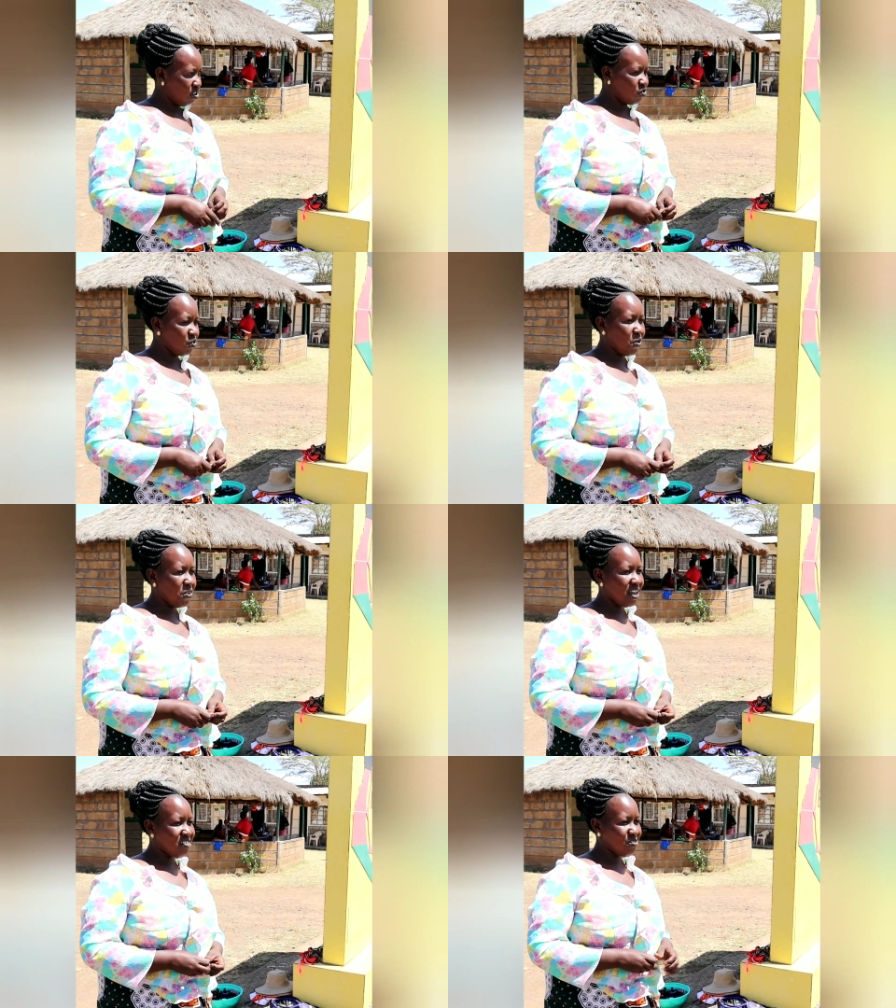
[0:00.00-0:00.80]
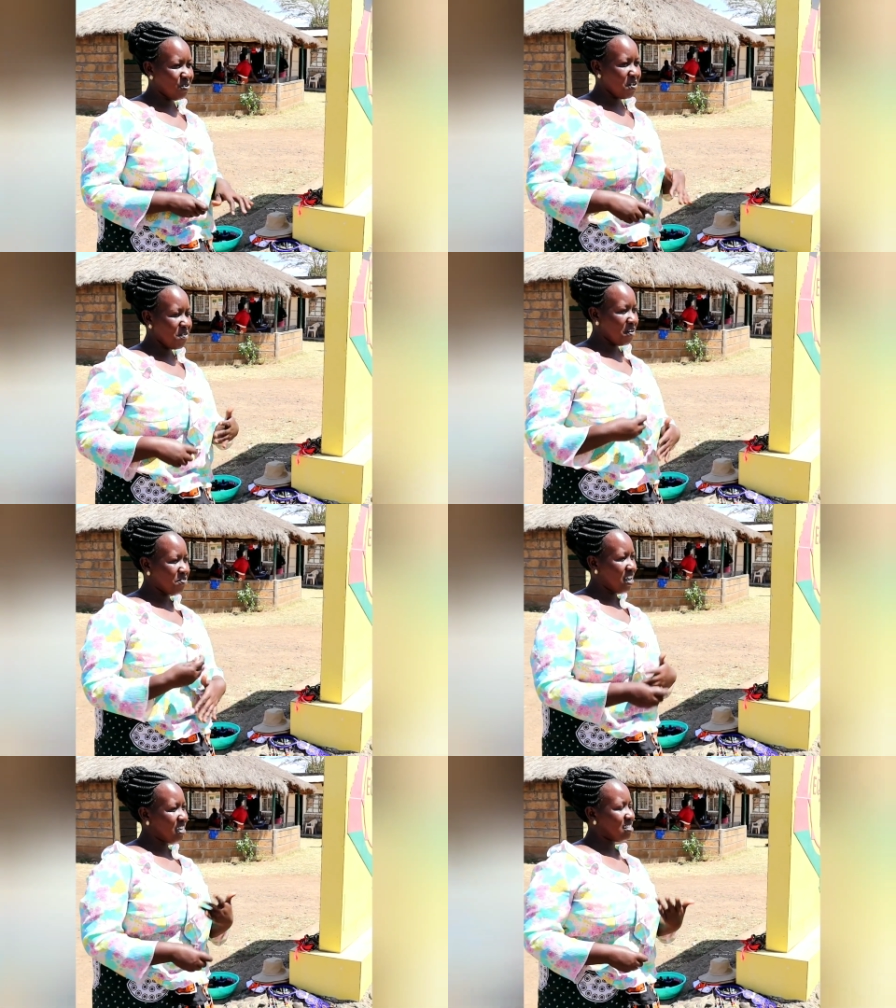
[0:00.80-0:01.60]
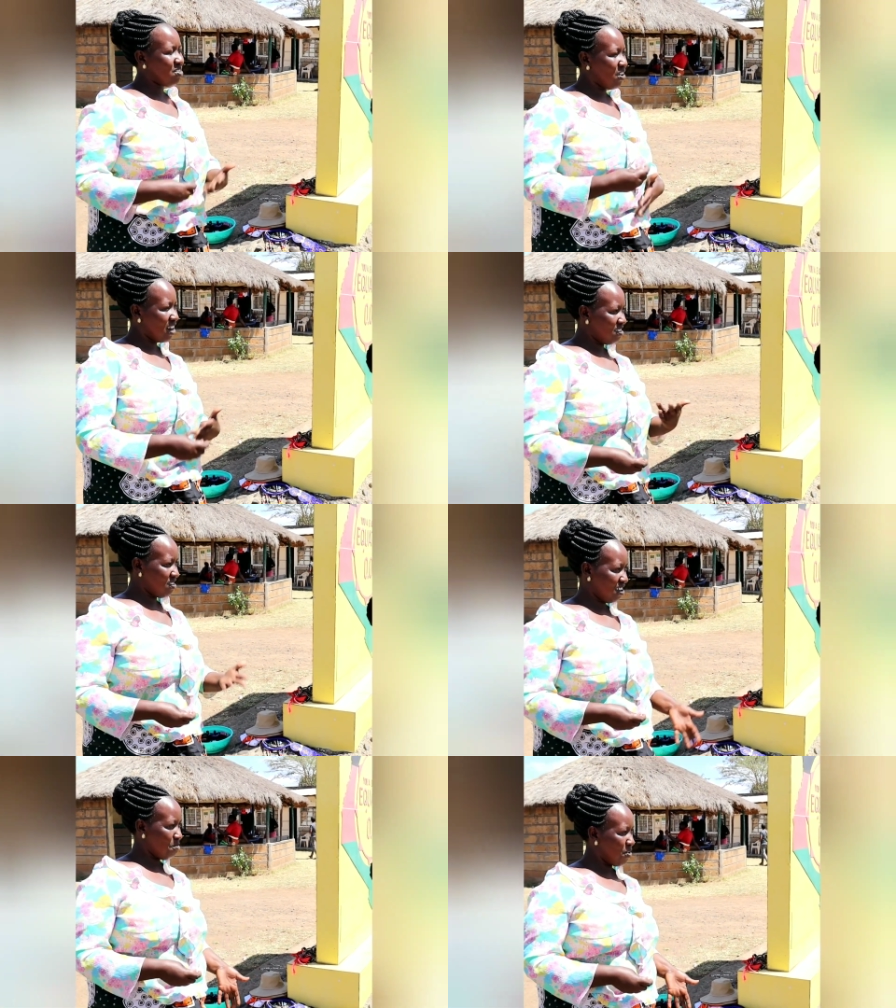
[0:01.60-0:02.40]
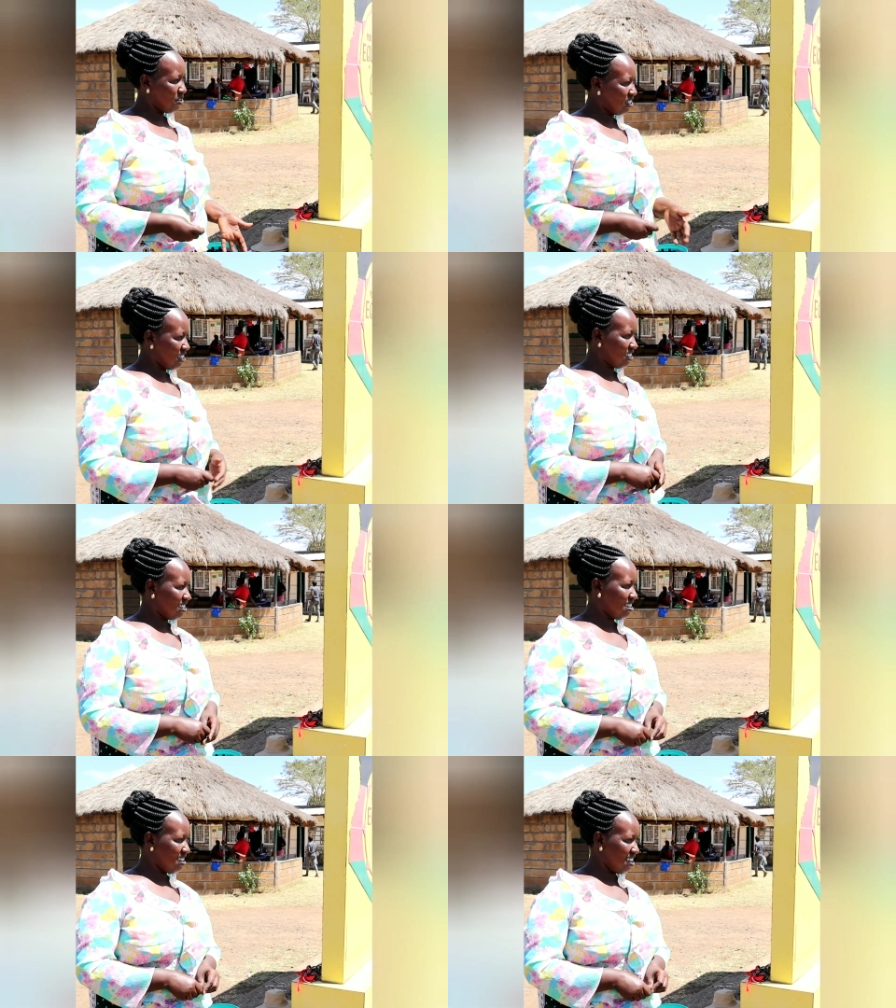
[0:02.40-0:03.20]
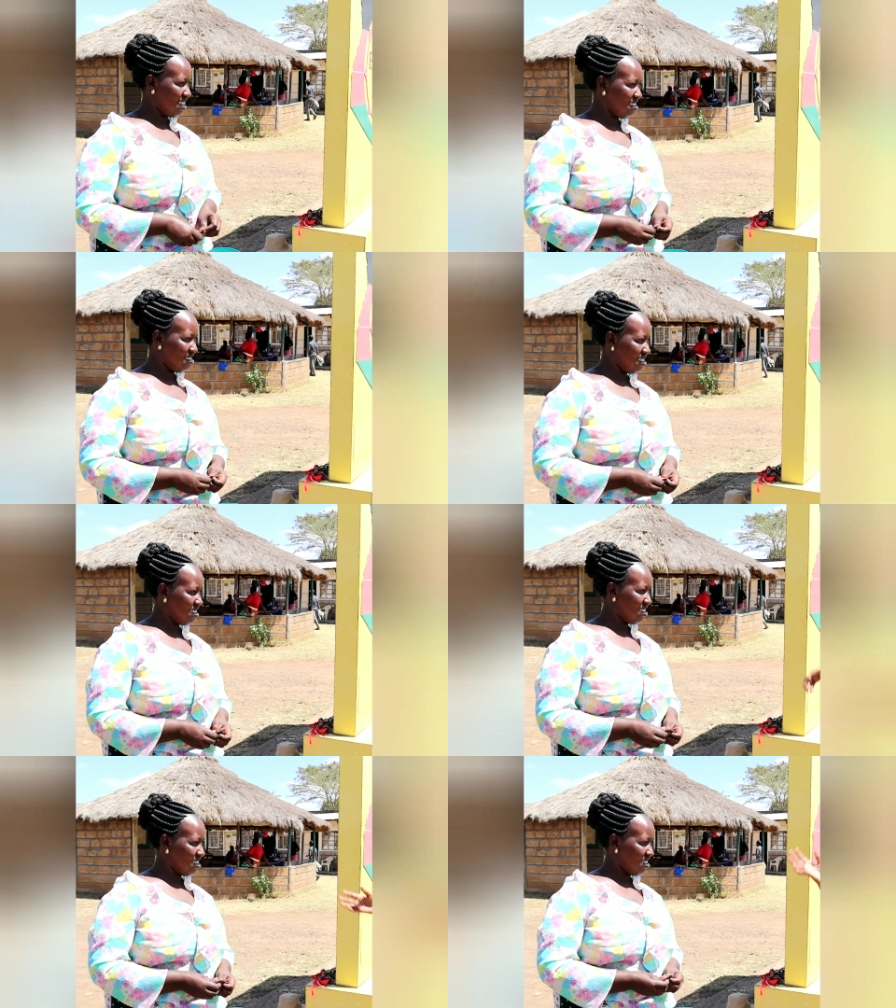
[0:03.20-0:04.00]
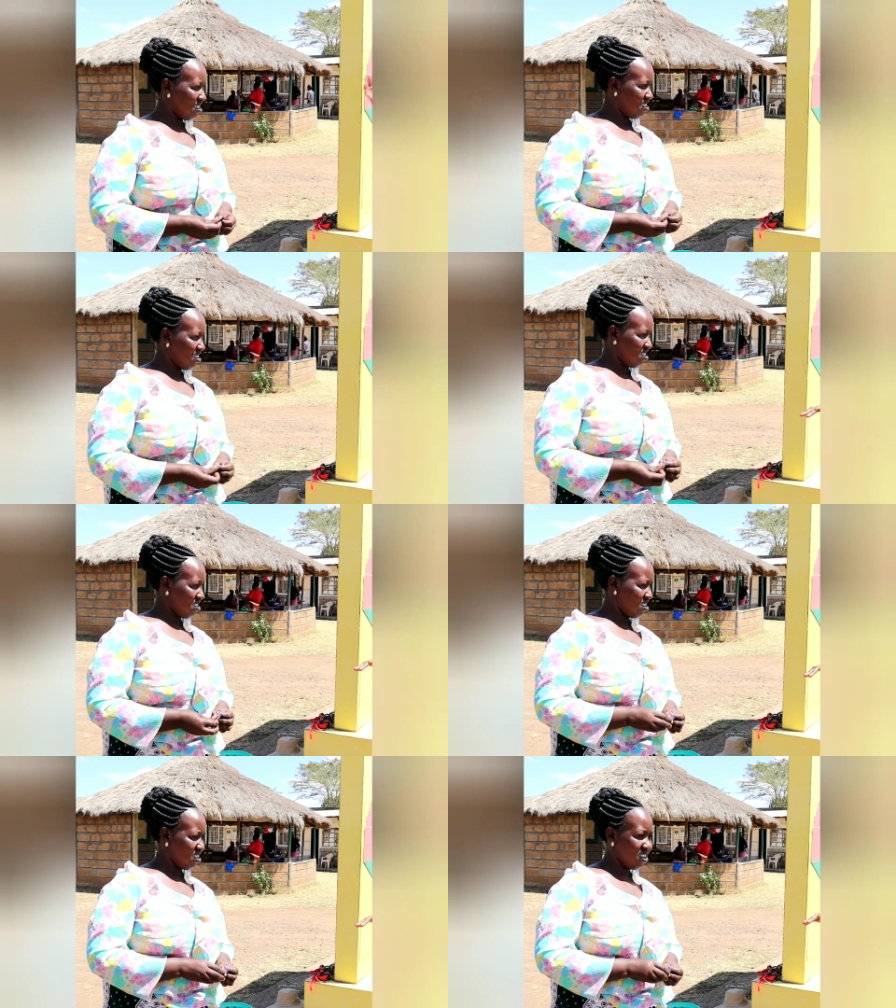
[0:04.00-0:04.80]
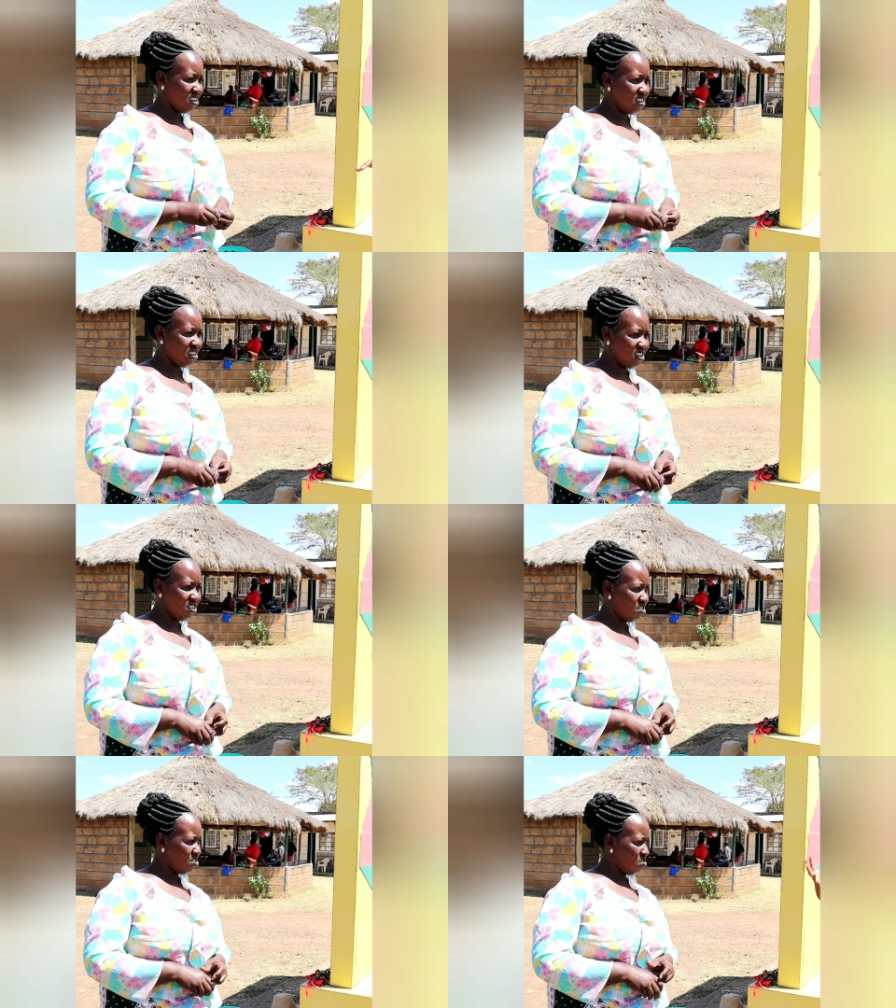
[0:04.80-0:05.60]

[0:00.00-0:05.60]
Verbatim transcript: when a resident of a neighboring village called Kisanana, who is a professor in South Africa,